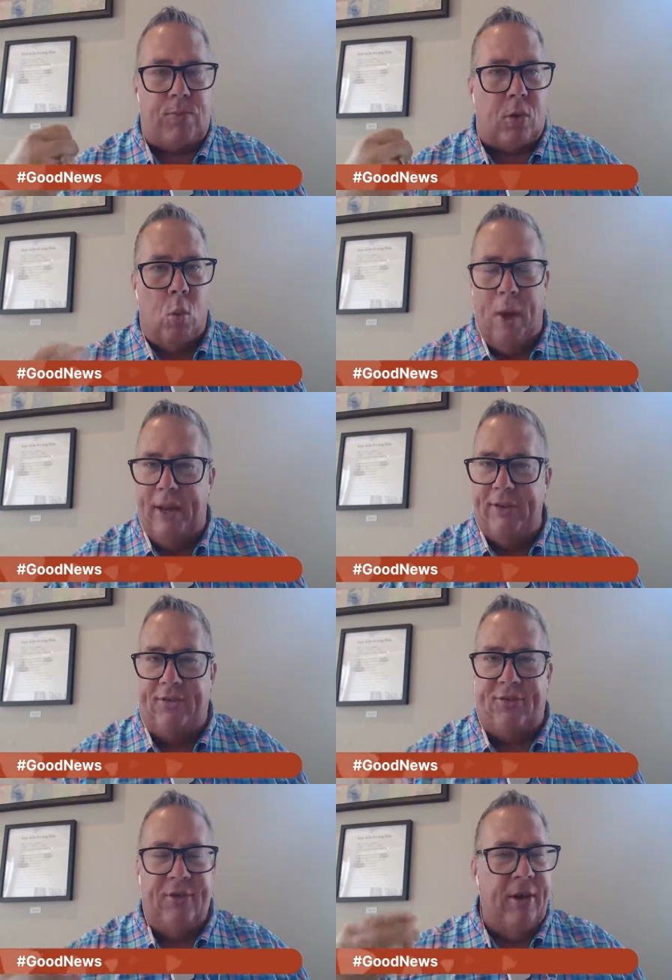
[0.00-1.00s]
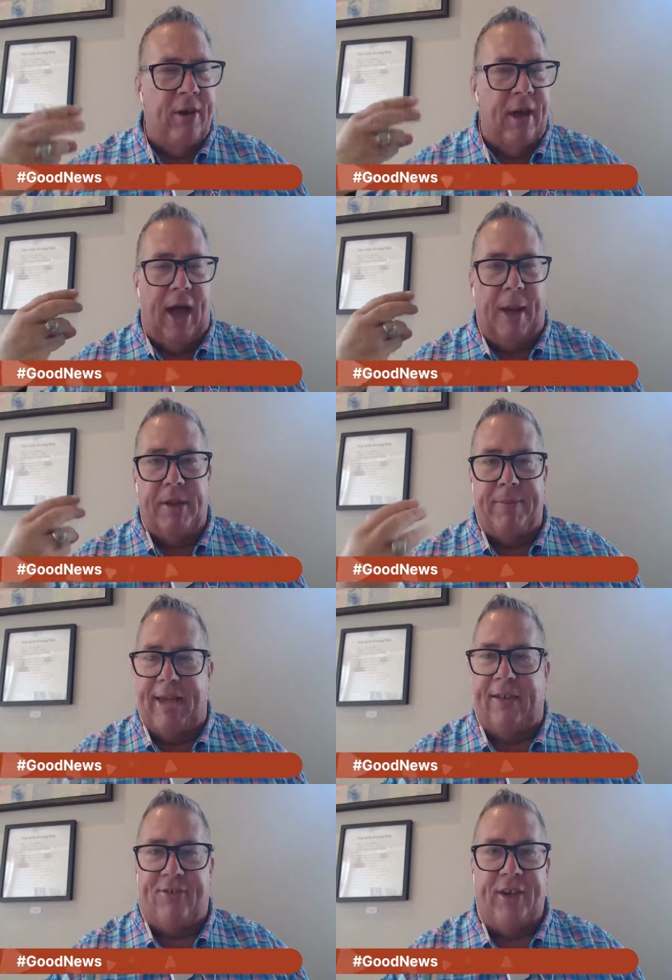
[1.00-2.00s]
Willis, I believe
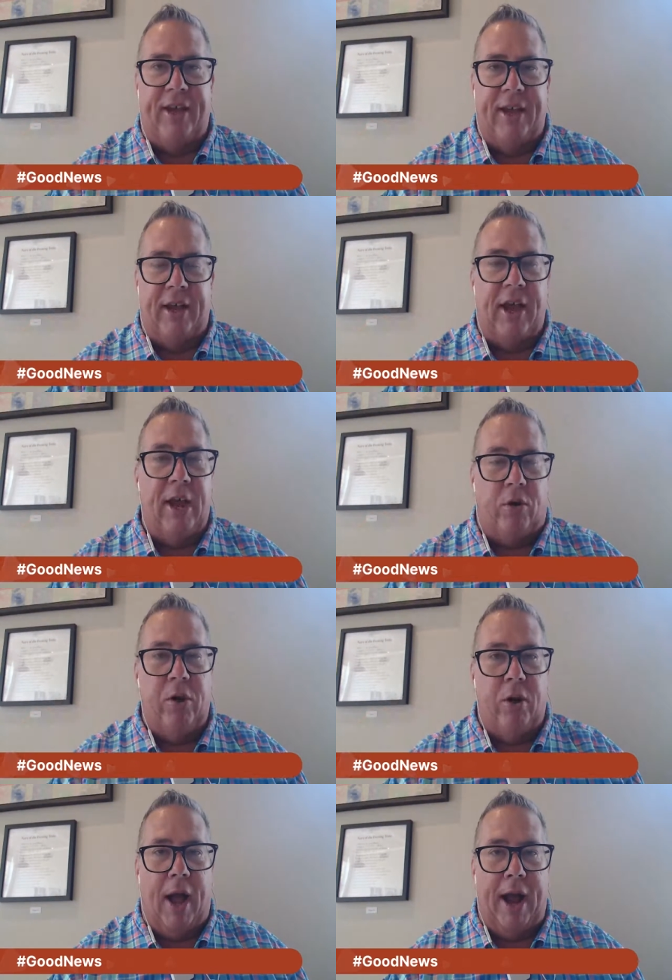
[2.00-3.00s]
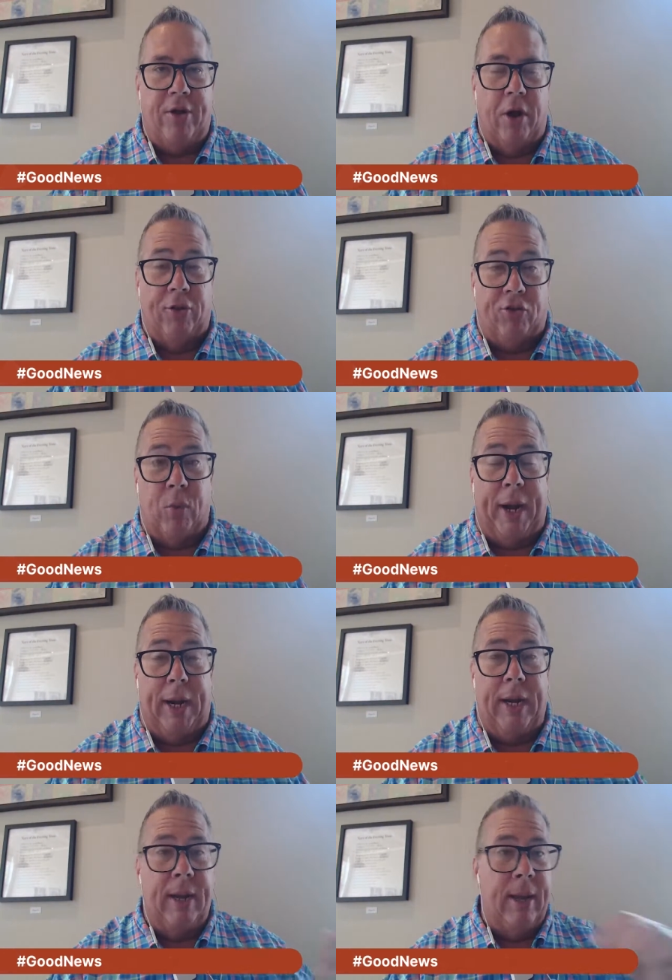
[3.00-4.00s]
Casey hit career high, Darnell Sweeney,